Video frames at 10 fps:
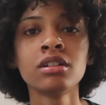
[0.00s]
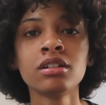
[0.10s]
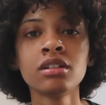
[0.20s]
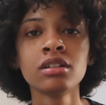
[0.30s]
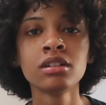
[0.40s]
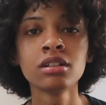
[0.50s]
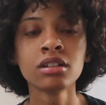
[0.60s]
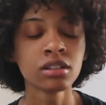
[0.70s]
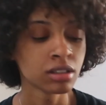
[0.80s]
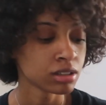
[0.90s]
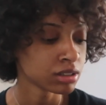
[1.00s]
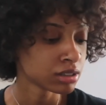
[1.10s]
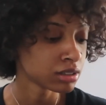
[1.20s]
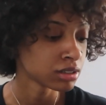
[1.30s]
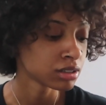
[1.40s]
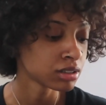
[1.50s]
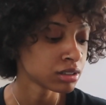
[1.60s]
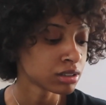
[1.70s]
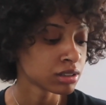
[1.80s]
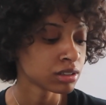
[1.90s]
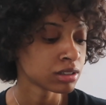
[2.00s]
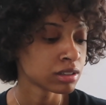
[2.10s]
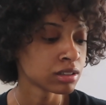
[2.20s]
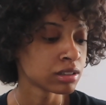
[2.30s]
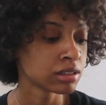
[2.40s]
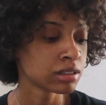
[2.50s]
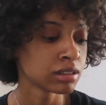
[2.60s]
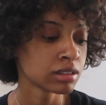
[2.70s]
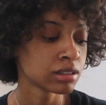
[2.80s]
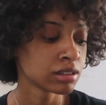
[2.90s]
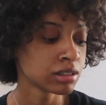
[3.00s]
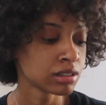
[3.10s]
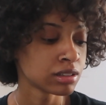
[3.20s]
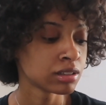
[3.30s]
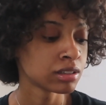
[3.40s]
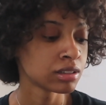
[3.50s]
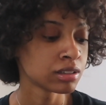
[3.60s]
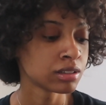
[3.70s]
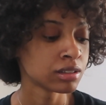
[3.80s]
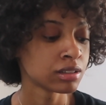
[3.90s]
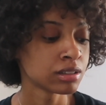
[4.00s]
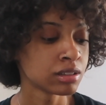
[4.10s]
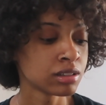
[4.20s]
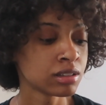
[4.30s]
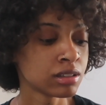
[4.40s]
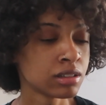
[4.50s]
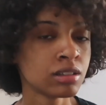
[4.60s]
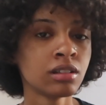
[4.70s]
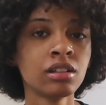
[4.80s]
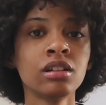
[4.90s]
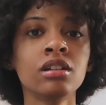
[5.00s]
Nobody speaks.